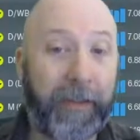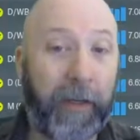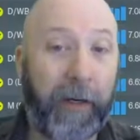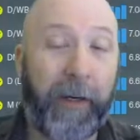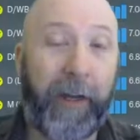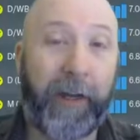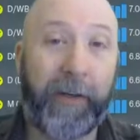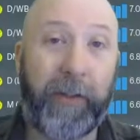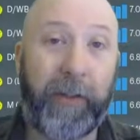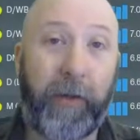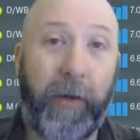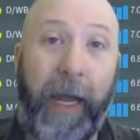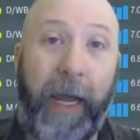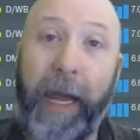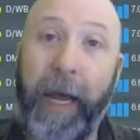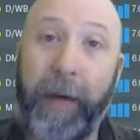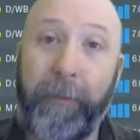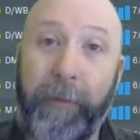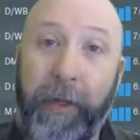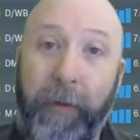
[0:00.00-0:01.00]
are not too
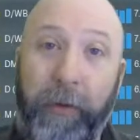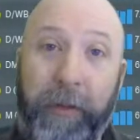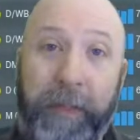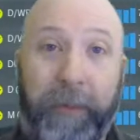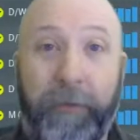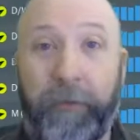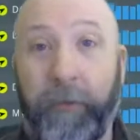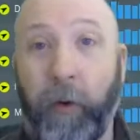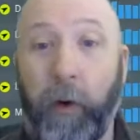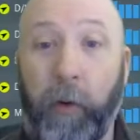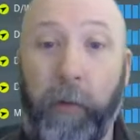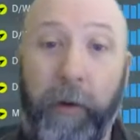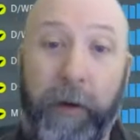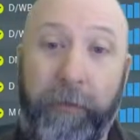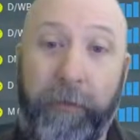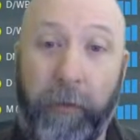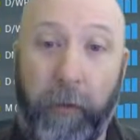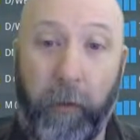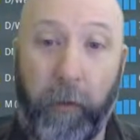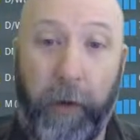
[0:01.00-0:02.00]
happy with the
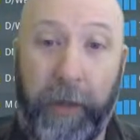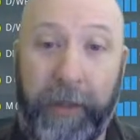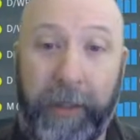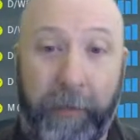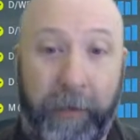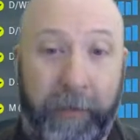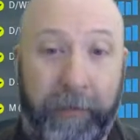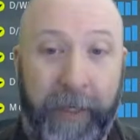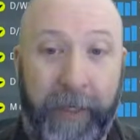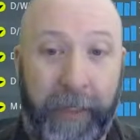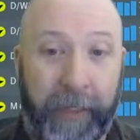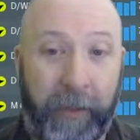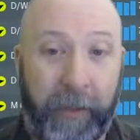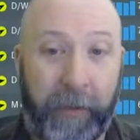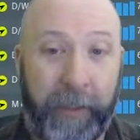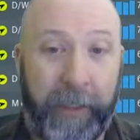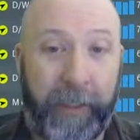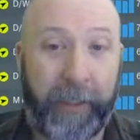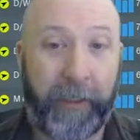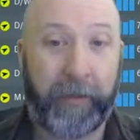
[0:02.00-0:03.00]
4-1-4-1 that we've got
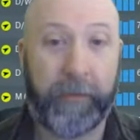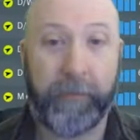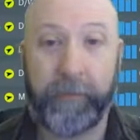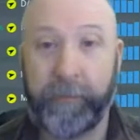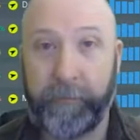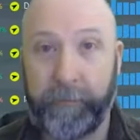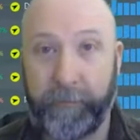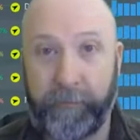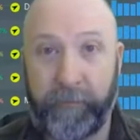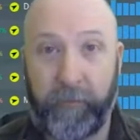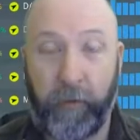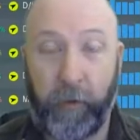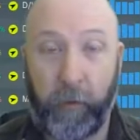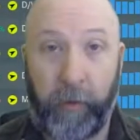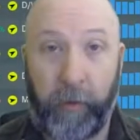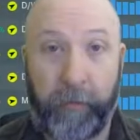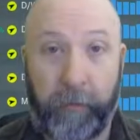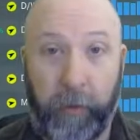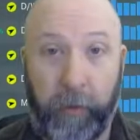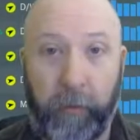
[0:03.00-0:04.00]
going here.
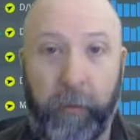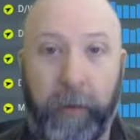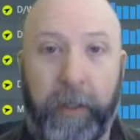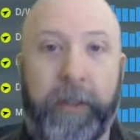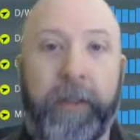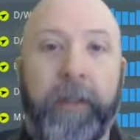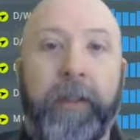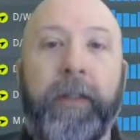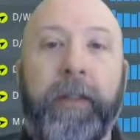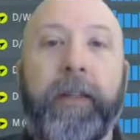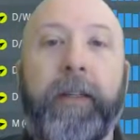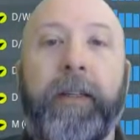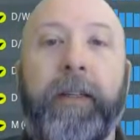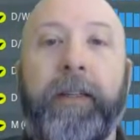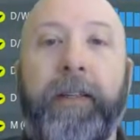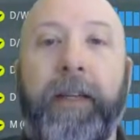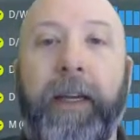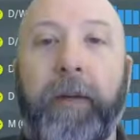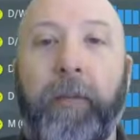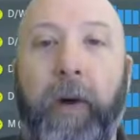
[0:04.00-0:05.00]
4-1-4-1,
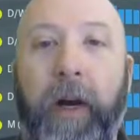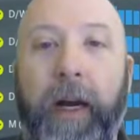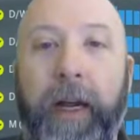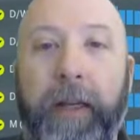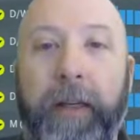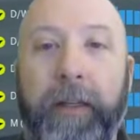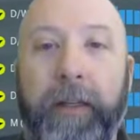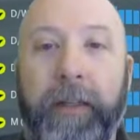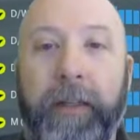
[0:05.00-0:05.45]
DM wide.